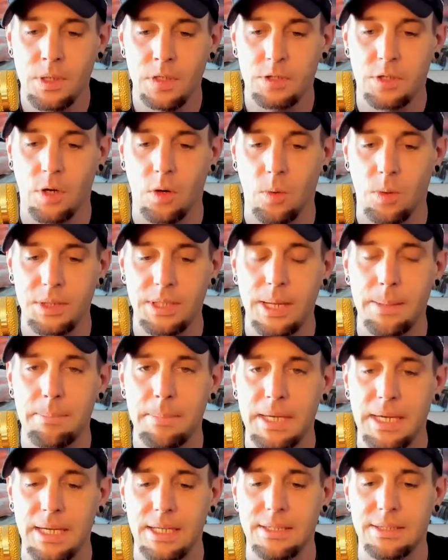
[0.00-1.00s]
So what that
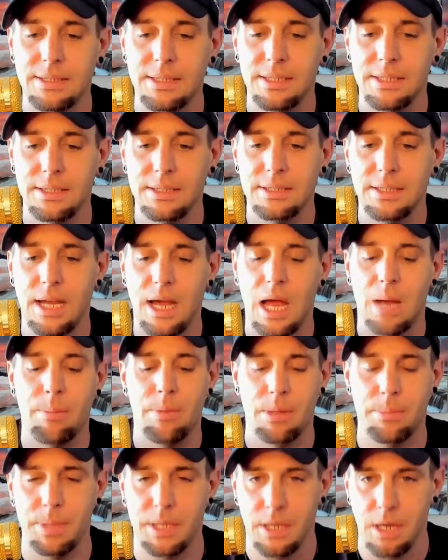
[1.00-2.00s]
means is I'm
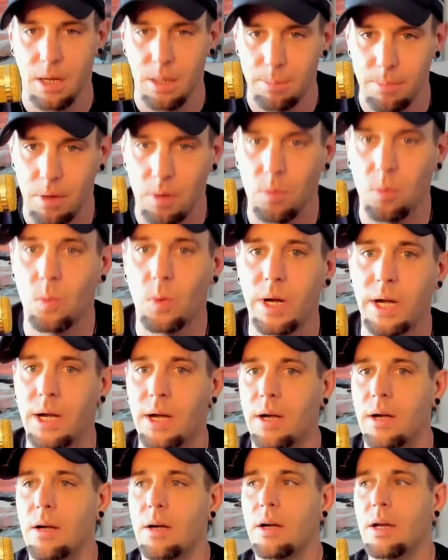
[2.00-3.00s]
going to become
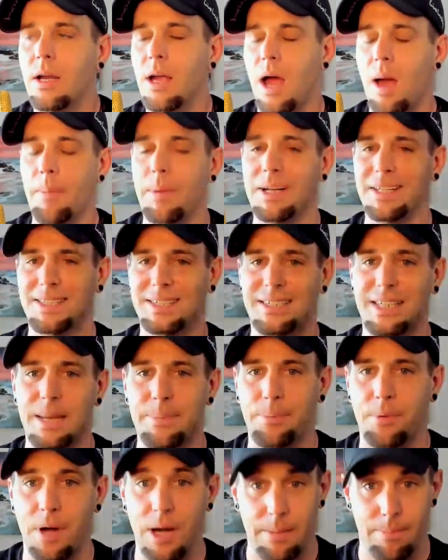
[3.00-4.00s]
aware, I'm going to
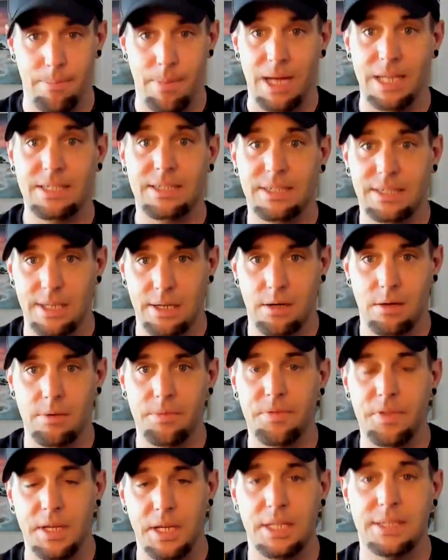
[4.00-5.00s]
separate
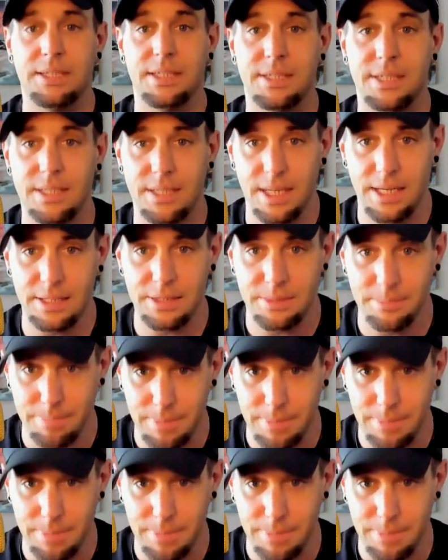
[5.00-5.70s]
myself, the entity that is